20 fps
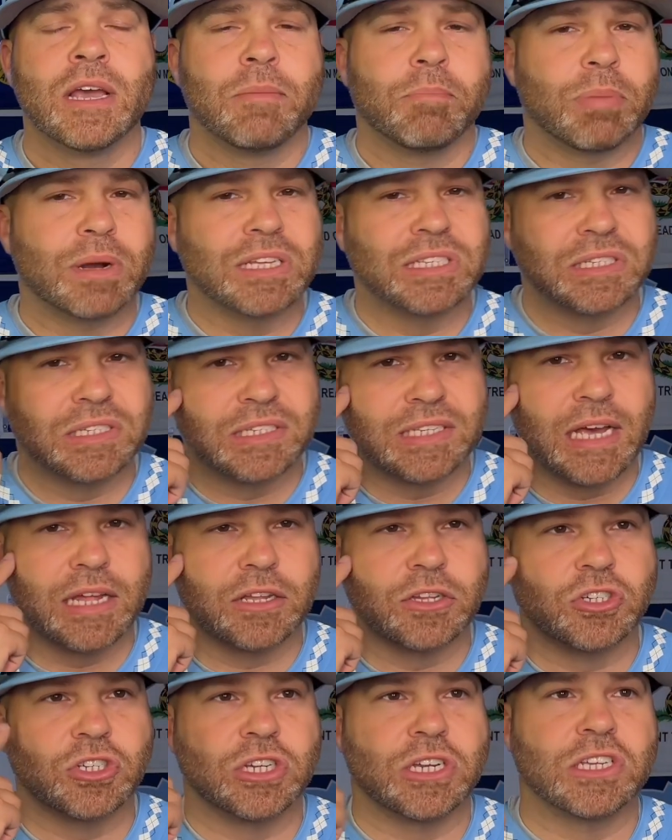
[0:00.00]
But he's
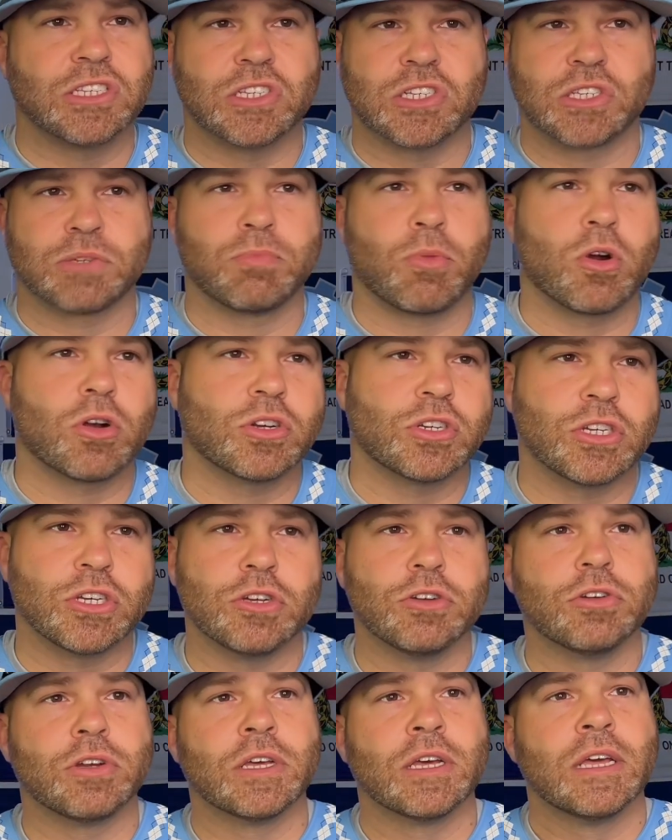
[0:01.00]
intelligent. He's a smart
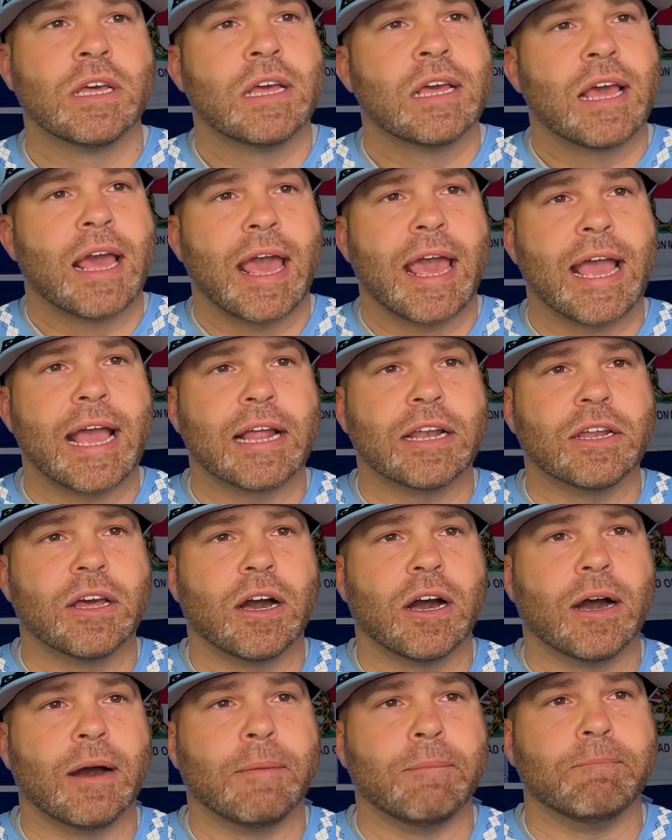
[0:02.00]
dude. And,
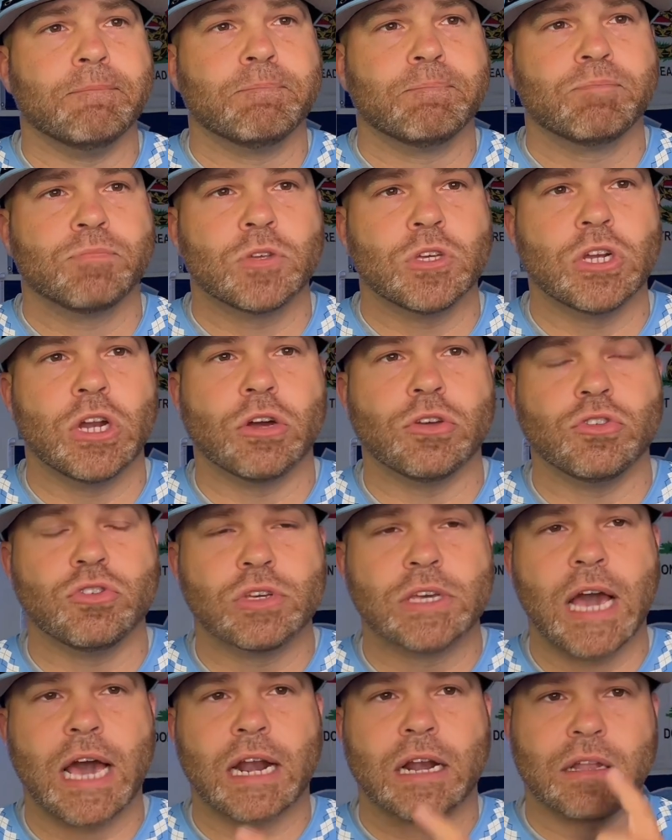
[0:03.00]
you
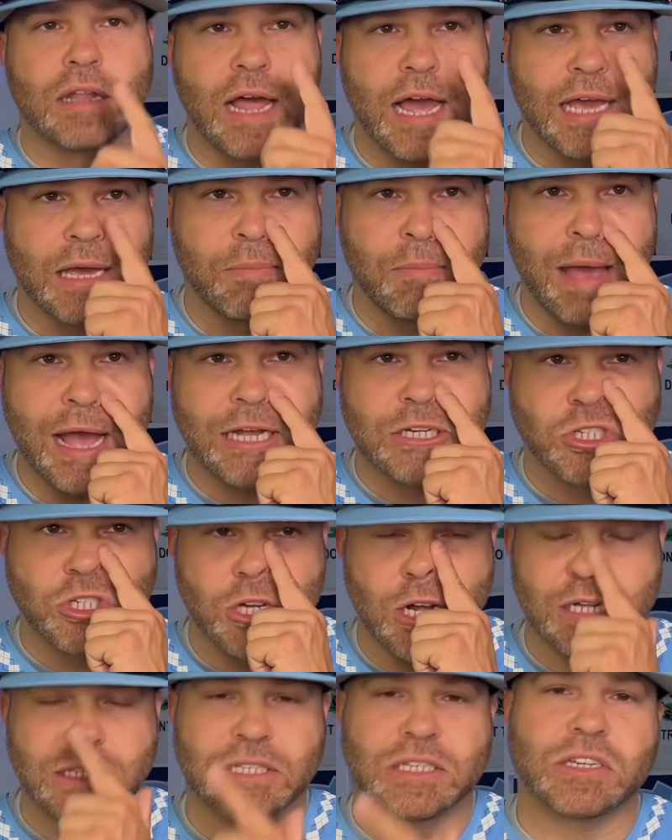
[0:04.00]
got to like Max
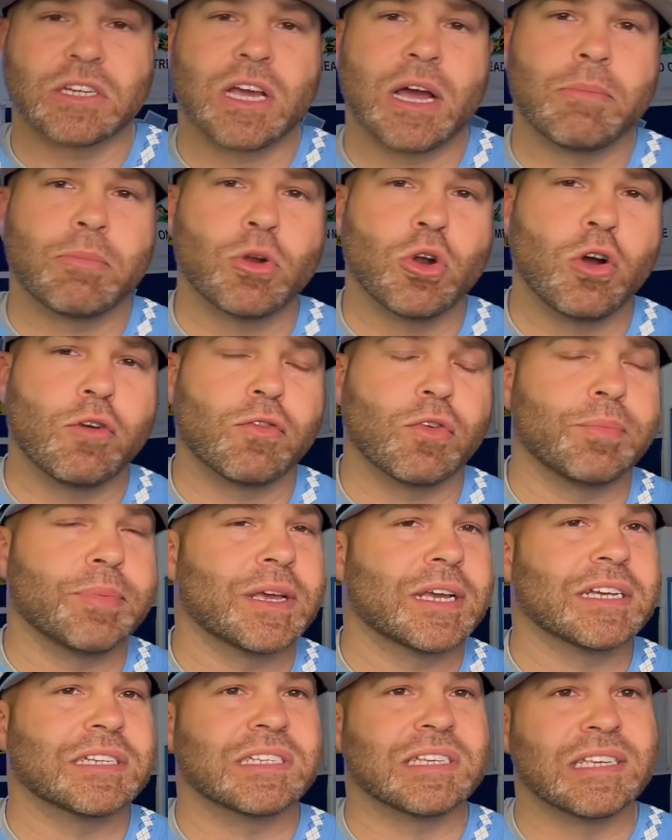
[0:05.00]
Johnson coming over
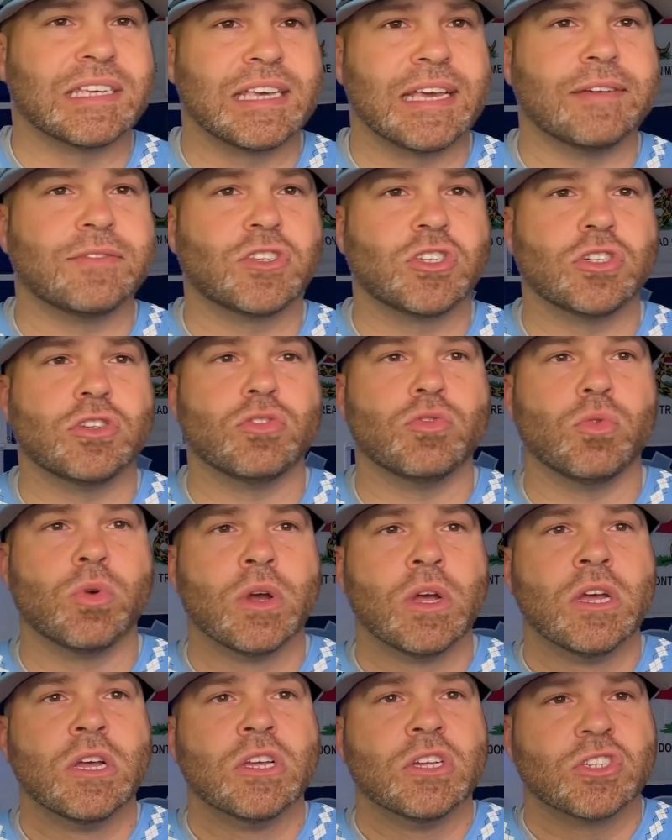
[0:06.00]
because he gives you
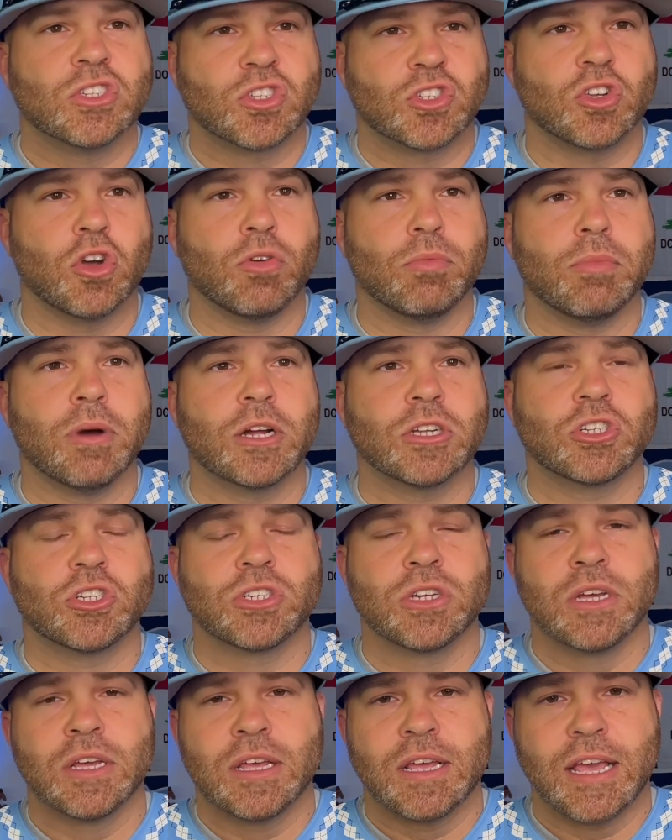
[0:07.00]
so
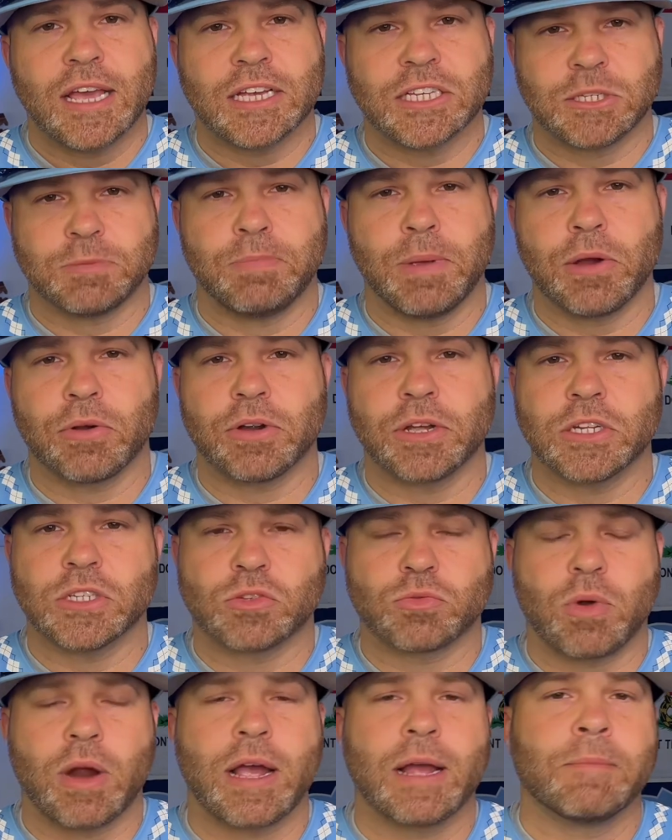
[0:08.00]
much
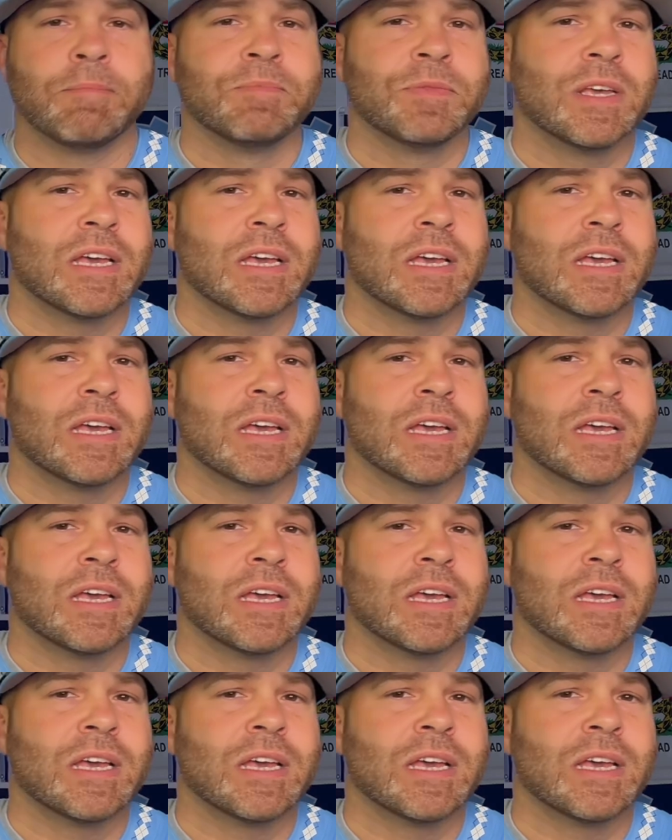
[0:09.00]
experience, right?